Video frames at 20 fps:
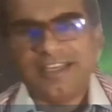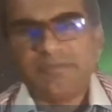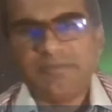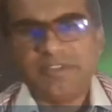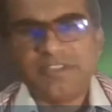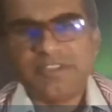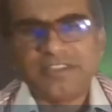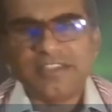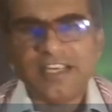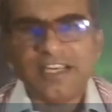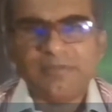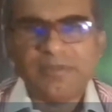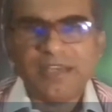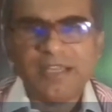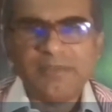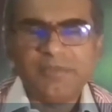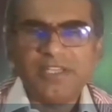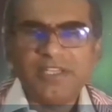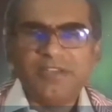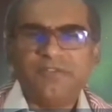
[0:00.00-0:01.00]
me start
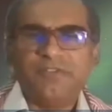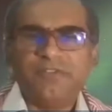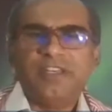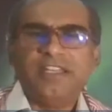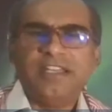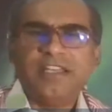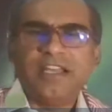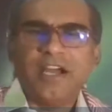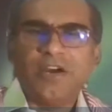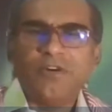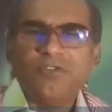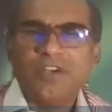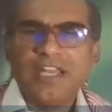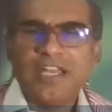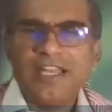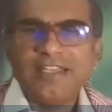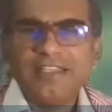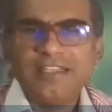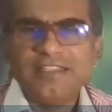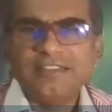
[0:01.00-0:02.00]
by briefly
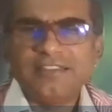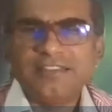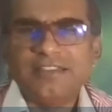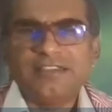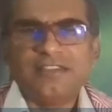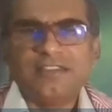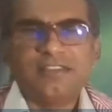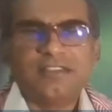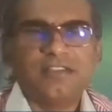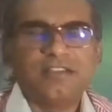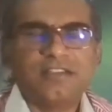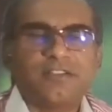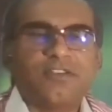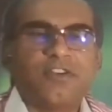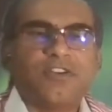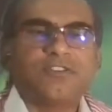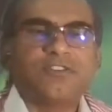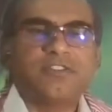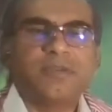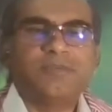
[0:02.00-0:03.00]
outlining this
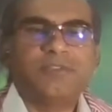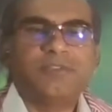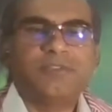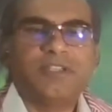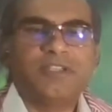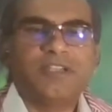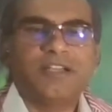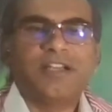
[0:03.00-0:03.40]
conception.